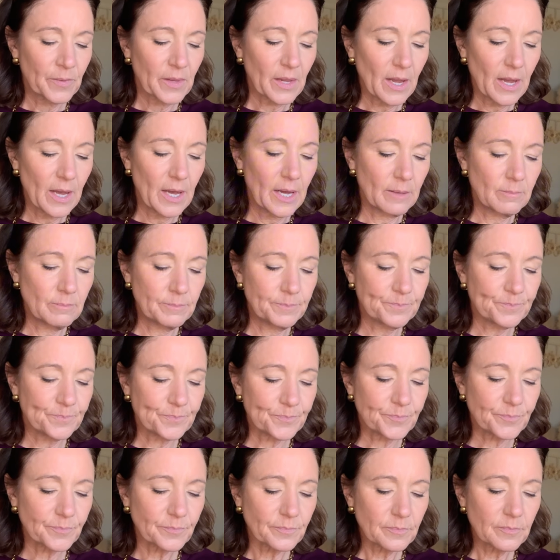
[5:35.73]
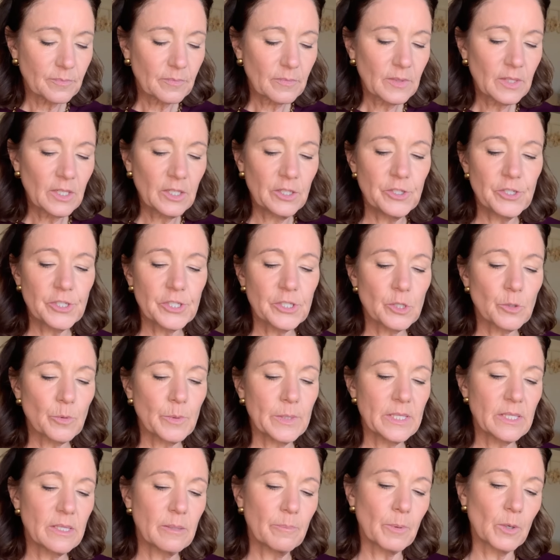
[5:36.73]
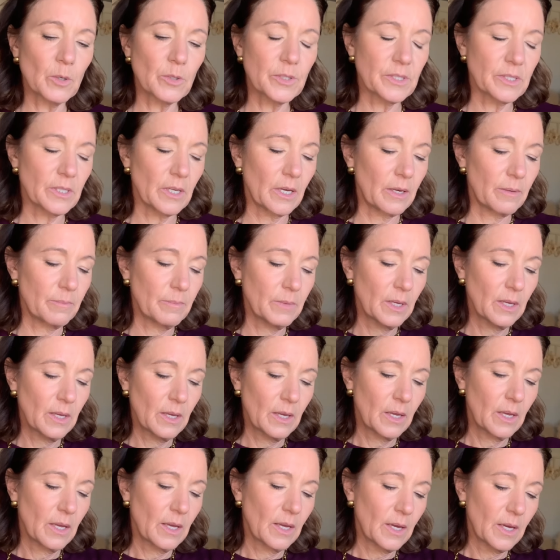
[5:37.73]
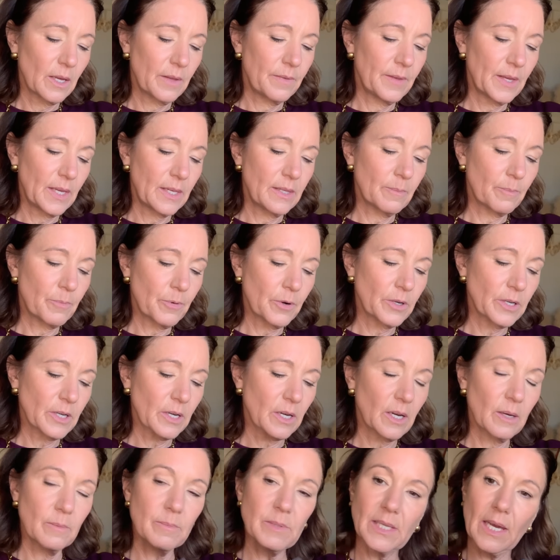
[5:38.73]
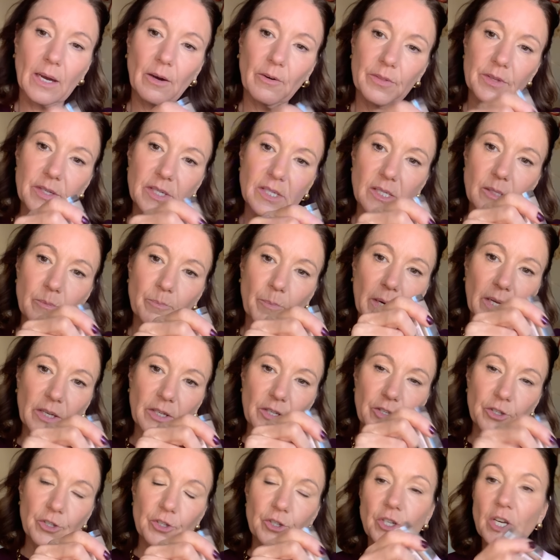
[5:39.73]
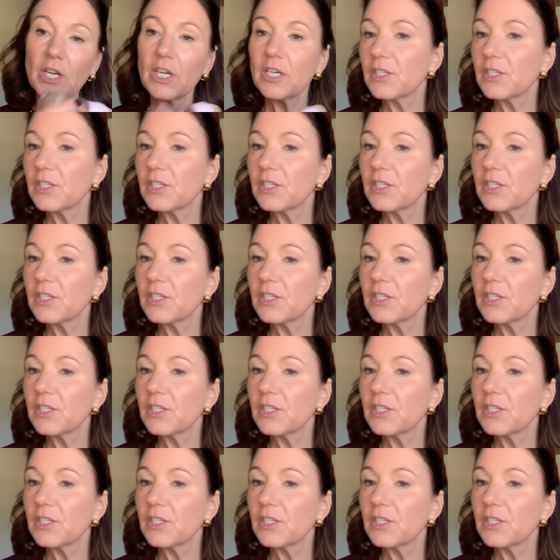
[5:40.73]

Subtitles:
You just twist the bottom and then the product comes out on the sponge.